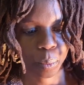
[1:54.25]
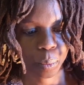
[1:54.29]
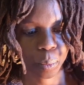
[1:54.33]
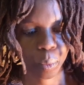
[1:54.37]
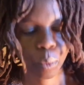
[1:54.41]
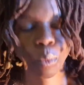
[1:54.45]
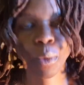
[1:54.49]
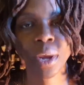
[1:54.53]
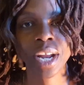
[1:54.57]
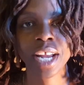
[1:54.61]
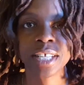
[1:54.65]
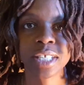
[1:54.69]

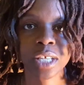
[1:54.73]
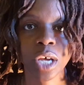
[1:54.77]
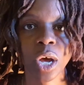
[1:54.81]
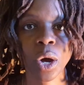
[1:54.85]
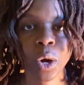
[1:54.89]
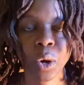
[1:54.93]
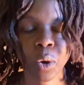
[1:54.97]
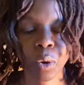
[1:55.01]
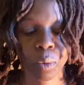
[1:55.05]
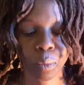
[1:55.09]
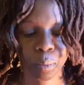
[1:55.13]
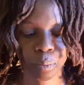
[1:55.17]
What does
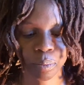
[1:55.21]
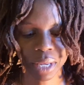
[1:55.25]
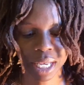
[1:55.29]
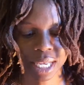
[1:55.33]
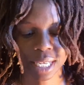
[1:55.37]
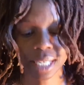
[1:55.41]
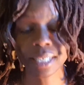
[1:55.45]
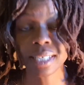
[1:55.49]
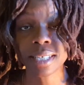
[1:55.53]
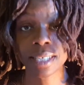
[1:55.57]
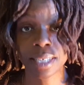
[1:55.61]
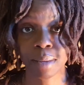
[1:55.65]
home
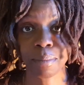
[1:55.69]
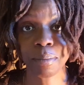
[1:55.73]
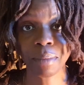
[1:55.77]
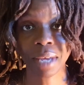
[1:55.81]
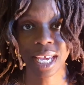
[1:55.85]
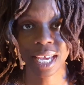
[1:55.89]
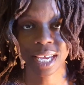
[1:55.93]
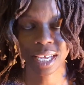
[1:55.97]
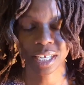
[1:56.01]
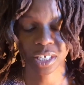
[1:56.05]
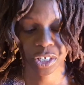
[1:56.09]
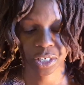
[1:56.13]
mean to
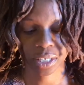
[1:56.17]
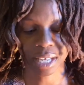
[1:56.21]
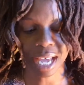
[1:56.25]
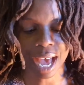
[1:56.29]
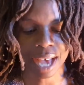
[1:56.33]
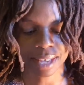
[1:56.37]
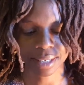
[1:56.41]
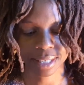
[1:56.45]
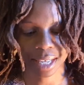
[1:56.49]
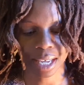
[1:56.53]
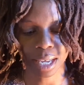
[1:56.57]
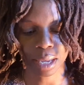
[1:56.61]
me? She's
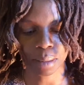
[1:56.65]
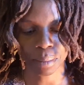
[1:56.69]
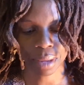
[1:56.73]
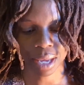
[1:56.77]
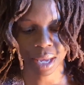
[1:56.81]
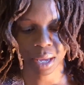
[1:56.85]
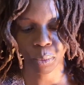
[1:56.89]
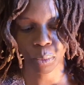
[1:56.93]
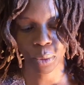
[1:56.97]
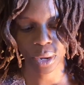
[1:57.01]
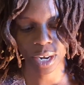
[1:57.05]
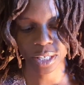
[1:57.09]
asking
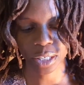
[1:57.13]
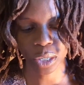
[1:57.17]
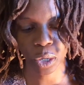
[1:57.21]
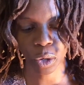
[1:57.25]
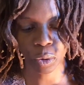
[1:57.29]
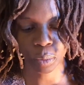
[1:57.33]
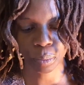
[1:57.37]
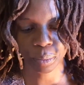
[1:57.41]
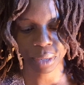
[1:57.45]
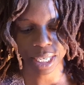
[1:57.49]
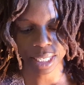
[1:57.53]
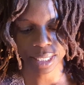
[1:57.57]
me, what does
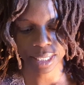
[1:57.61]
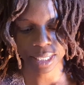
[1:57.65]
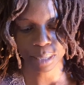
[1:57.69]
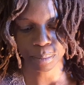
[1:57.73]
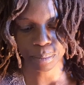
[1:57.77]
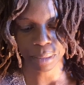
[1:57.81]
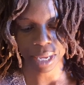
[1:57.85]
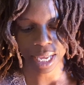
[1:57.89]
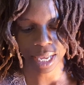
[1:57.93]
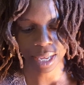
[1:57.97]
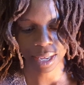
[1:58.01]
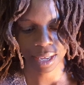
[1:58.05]
home mean to
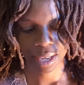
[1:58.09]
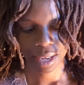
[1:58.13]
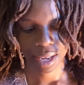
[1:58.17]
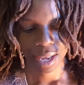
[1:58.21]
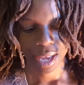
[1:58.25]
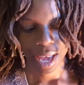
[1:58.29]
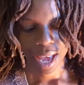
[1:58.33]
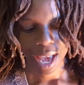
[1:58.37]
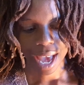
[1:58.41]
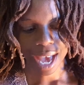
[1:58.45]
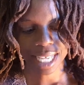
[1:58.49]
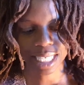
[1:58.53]
me,
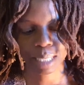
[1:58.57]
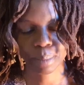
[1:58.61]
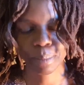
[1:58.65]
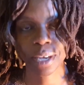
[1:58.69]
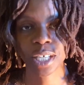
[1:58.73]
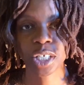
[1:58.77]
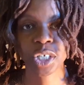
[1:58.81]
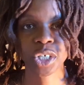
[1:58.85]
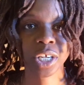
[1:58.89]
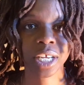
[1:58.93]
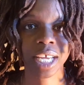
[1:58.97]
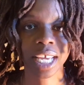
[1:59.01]

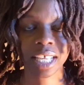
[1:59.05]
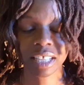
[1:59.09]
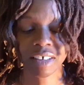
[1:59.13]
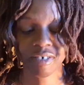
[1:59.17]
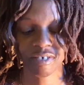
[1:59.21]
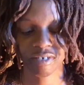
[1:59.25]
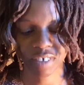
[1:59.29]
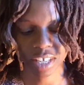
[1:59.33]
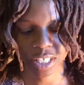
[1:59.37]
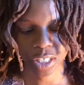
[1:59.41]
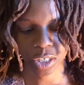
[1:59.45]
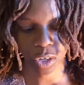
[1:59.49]
especially in the
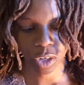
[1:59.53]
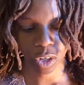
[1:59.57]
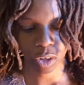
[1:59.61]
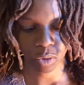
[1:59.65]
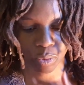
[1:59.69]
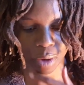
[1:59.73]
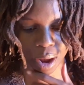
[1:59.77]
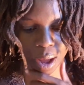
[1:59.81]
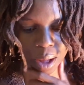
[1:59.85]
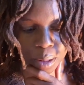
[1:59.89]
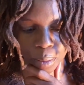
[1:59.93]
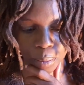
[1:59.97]
physical
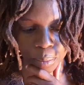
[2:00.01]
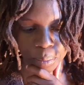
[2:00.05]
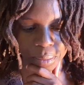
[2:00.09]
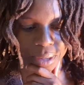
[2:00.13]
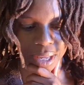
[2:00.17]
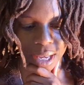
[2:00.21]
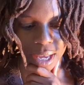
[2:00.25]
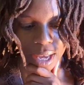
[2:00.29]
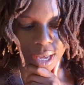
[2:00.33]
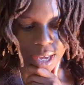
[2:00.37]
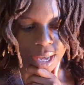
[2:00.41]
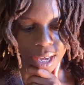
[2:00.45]
realm?
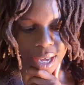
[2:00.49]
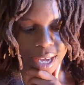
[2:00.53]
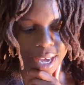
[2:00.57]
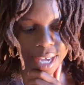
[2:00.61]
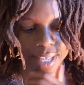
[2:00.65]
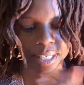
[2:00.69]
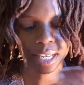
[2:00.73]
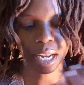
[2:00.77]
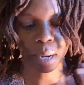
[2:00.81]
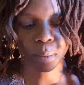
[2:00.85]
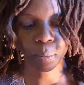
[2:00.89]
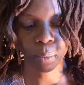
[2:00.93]
Is
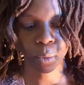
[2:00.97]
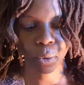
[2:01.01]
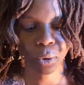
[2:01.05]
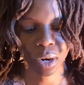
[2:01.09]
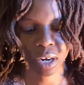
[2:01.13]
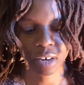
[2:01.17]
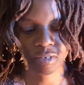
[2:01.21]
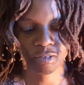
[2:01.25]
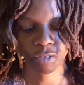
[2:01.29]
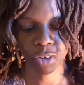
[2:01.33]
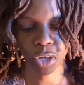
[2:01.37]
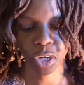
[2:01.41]
it
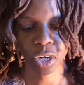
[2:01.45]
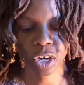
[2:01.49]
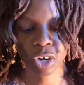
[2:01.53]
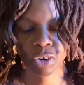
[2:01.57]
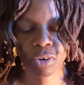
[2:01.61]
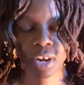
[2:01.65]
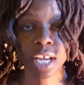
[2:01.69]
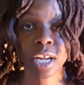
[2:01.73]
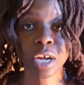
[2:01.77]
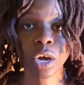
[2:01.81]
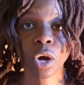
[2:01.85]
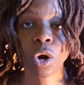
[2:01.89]
important for you to
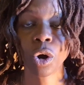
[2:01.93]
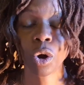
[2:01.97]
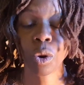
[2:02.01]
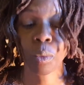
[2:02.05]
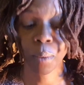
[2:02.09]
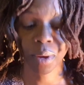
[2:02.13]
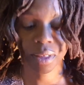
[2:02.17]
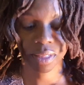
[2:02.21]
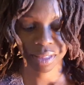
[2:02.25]
create a home with